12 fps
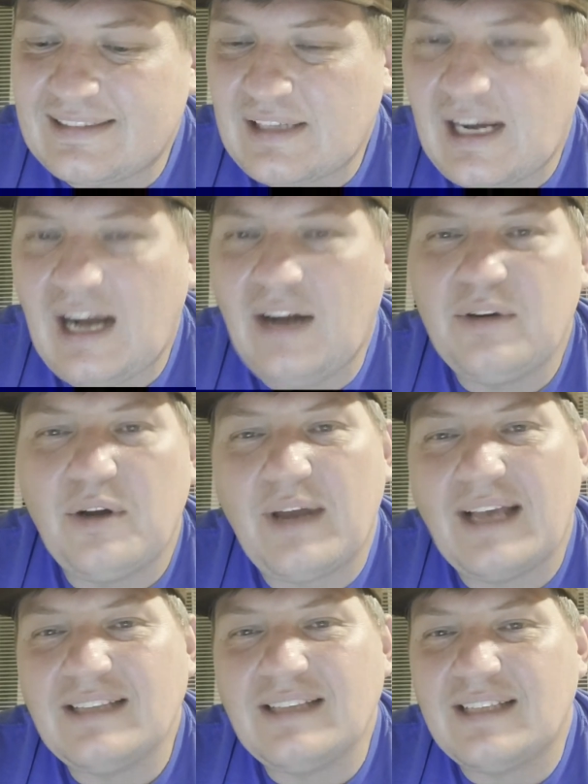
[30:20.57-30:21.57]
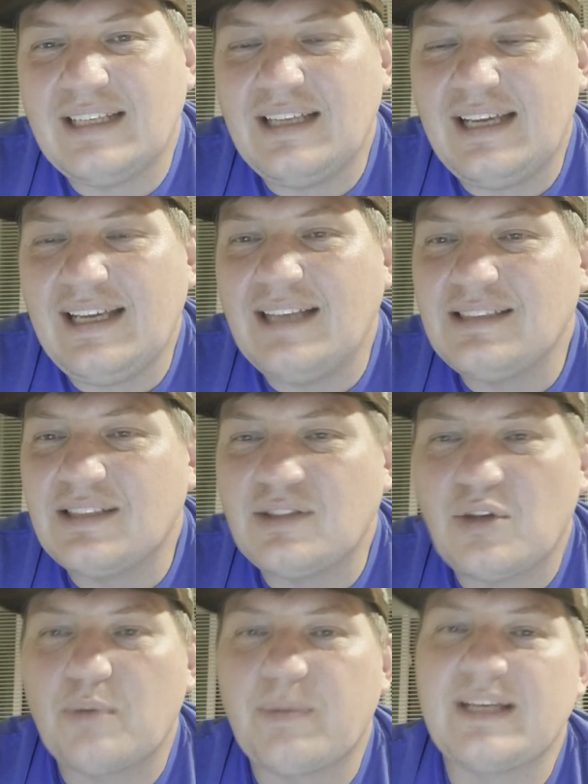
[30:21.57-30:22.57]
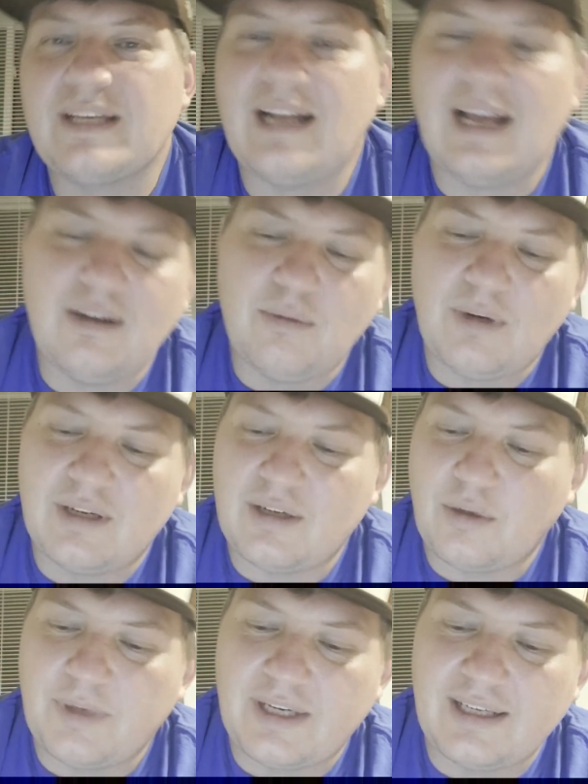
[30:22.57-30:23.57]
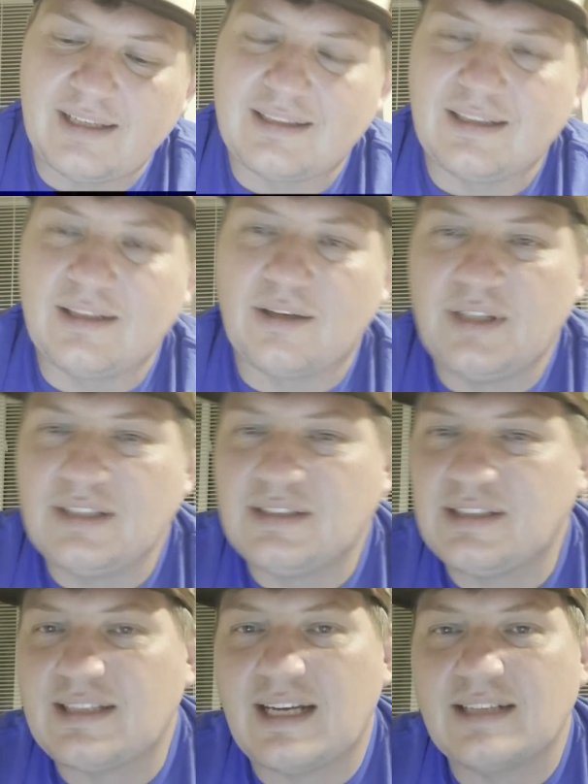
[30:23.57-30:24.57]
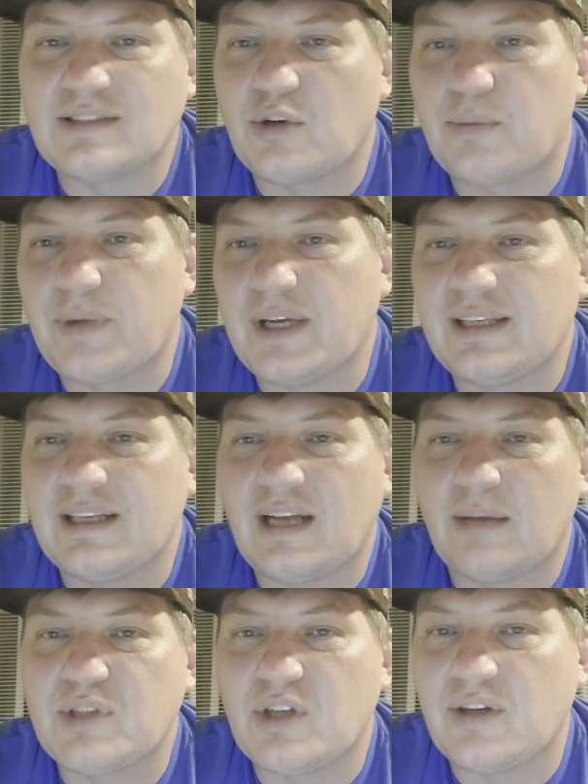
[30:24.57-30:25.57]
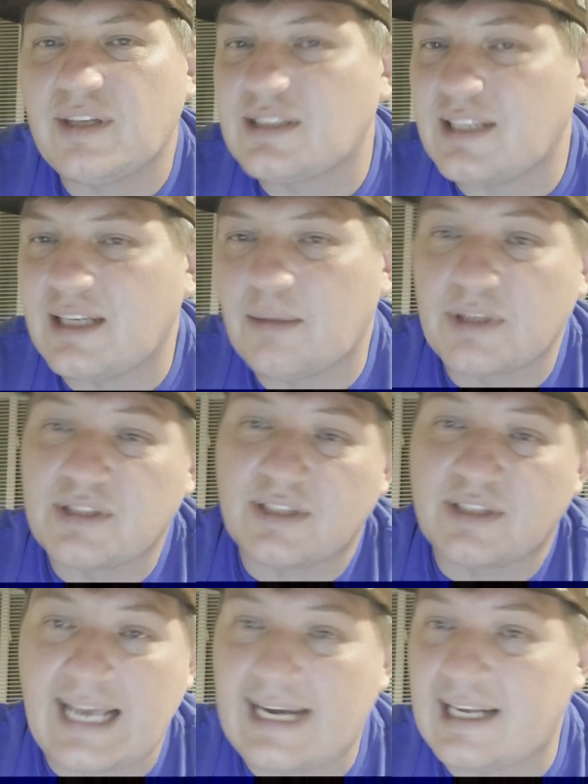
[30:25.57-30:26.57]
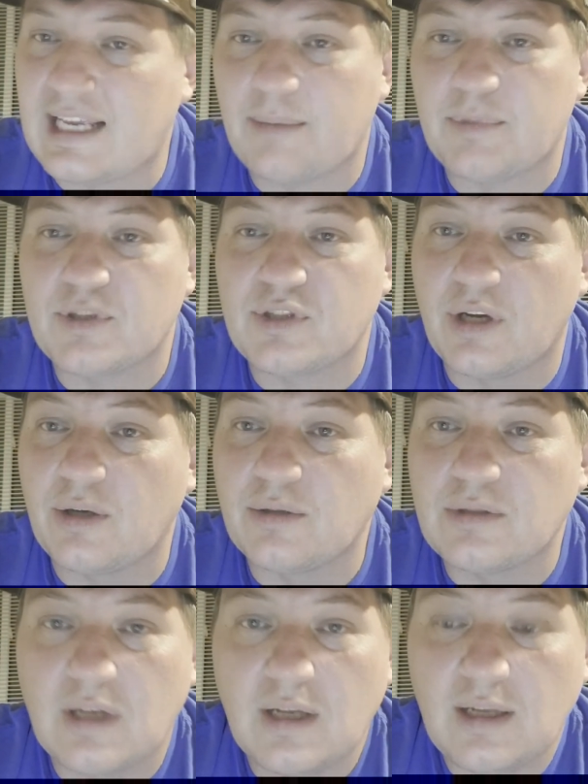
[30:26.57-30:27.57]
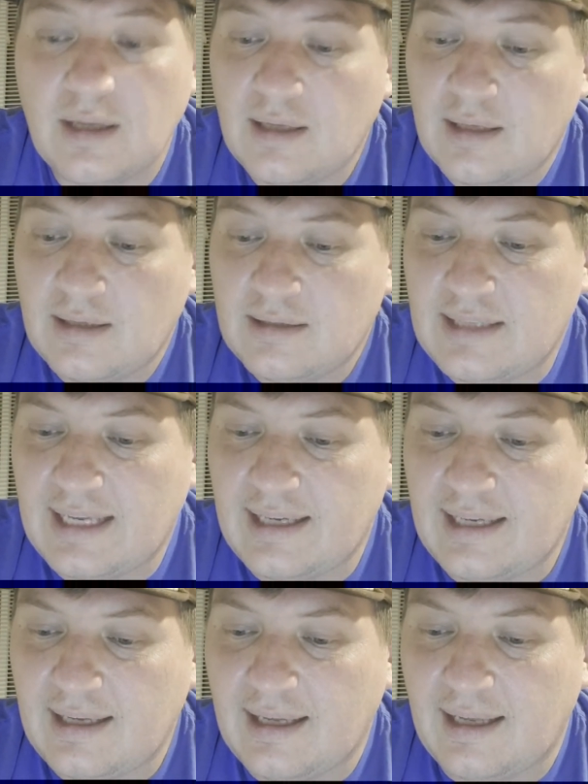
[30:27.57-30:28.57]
Oh no, guys, he has his own opinion. I don't want nobody, he's just got his own opinion. I'm sure he's seen a bunch of these handicapping shows that